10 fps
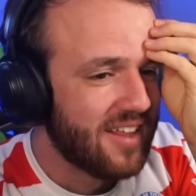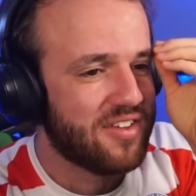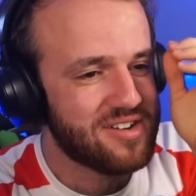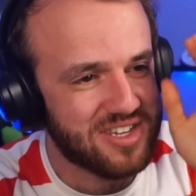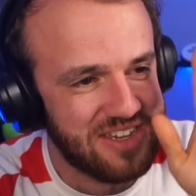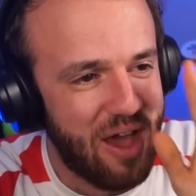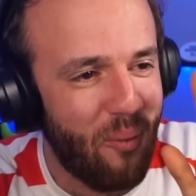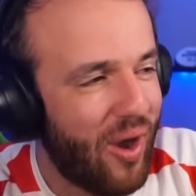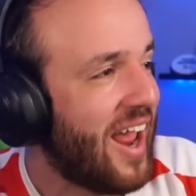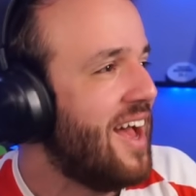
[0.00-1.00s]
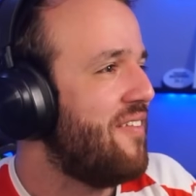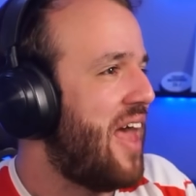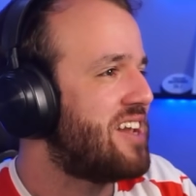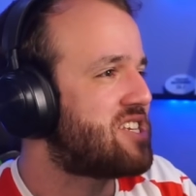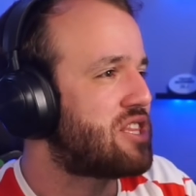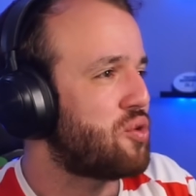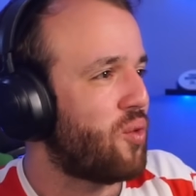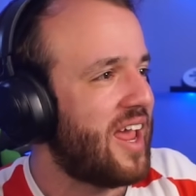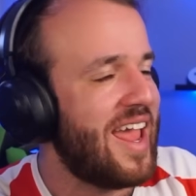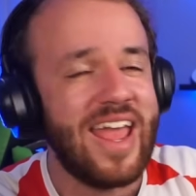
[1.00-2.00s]
There's no way. That's
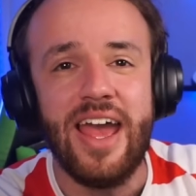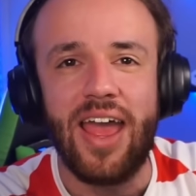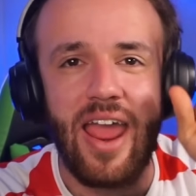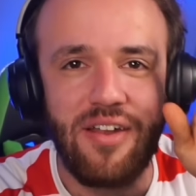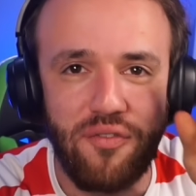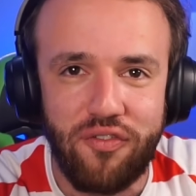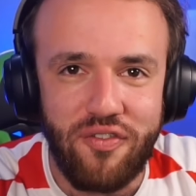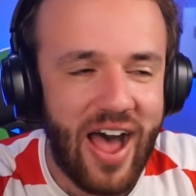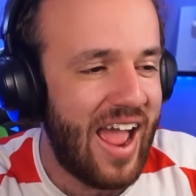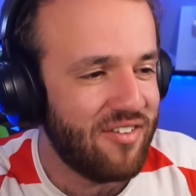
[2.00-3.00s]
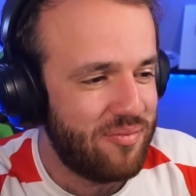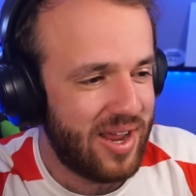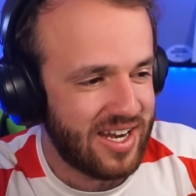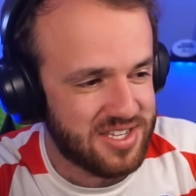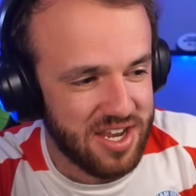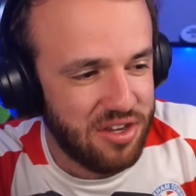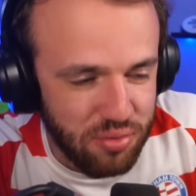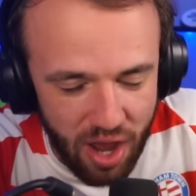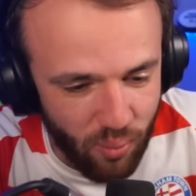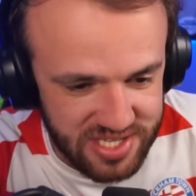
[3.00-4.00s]
three in five minutes, and you
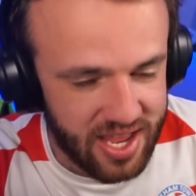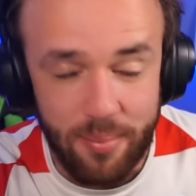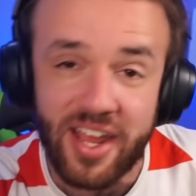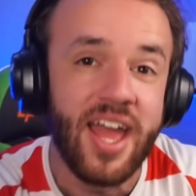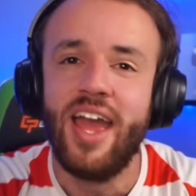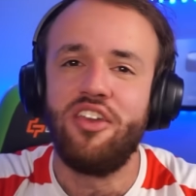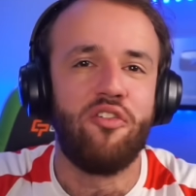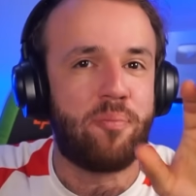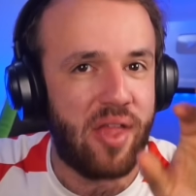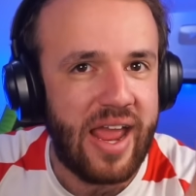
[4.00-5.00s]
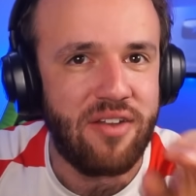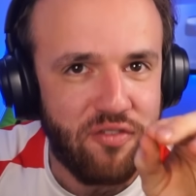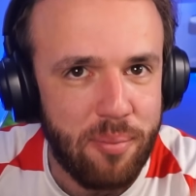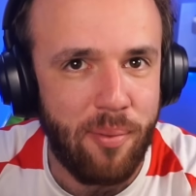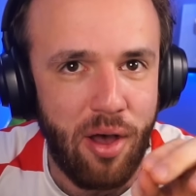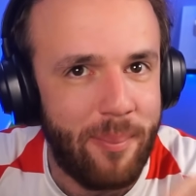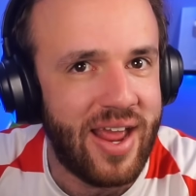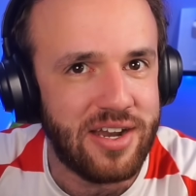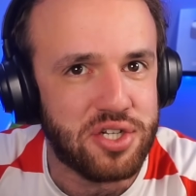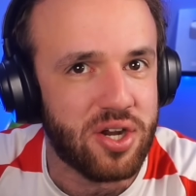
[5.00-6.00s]
know what's coming. You've played football
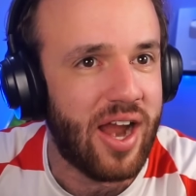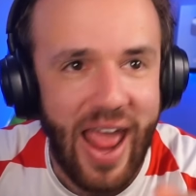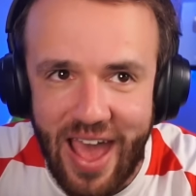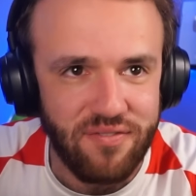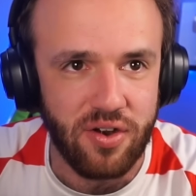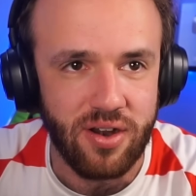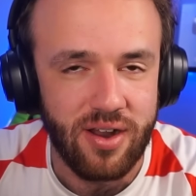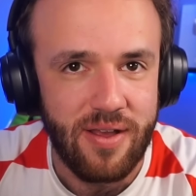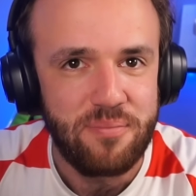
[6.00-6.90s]
manager ever.